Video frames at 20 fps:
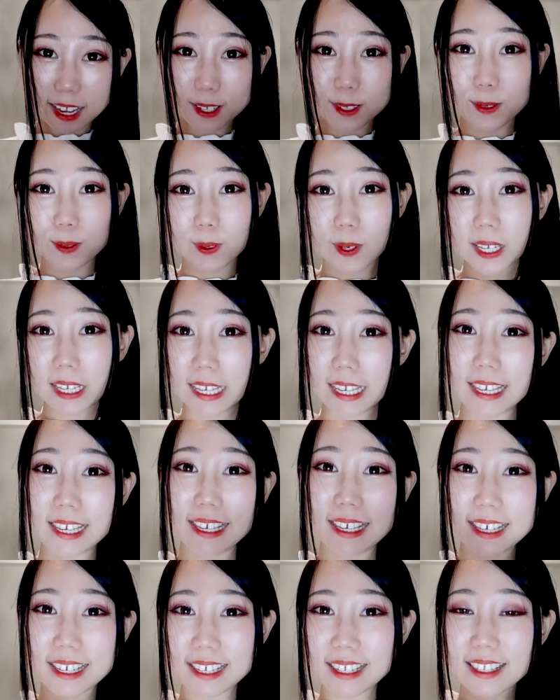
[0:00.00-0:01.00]
Next one
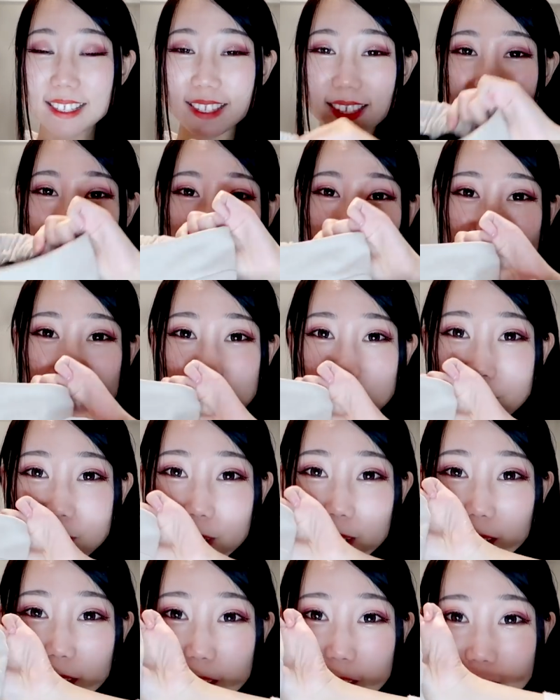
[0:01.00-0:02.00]
is a
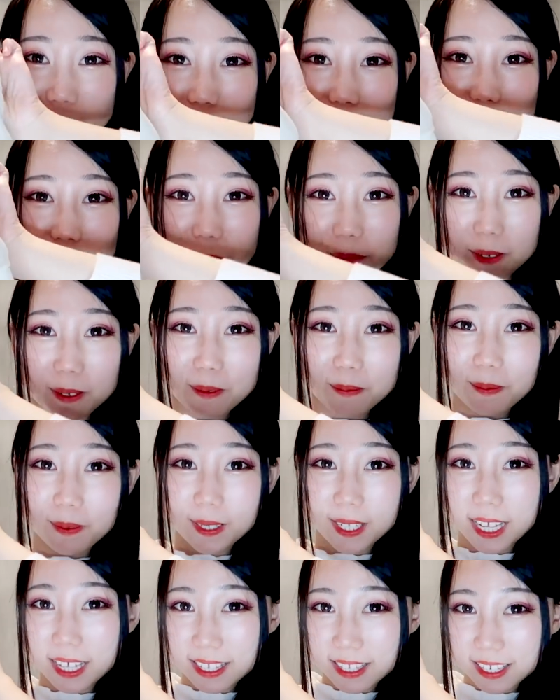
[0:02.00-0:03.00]
super adorable
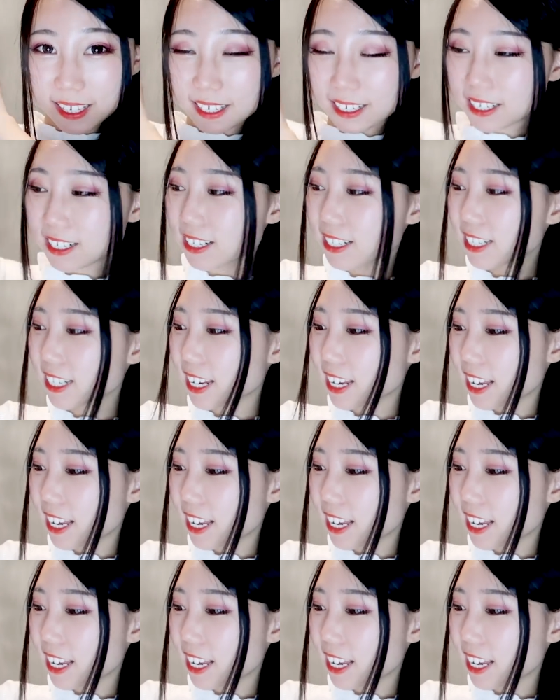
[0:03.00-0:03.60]
pleated skirt.